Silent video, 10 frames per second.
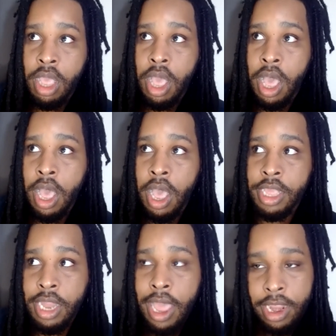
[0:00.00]
uh,
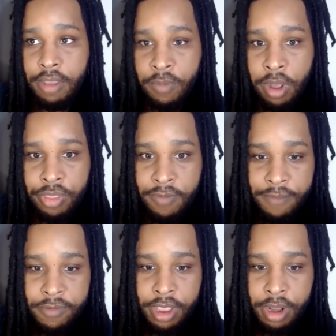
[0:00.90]
declining of wealth of
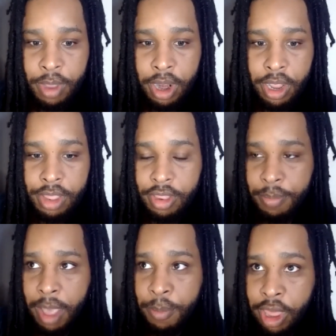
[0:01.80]
African Americans. I'm
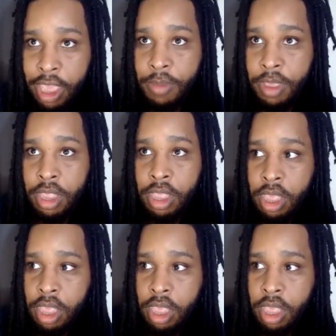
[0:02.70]
not blaming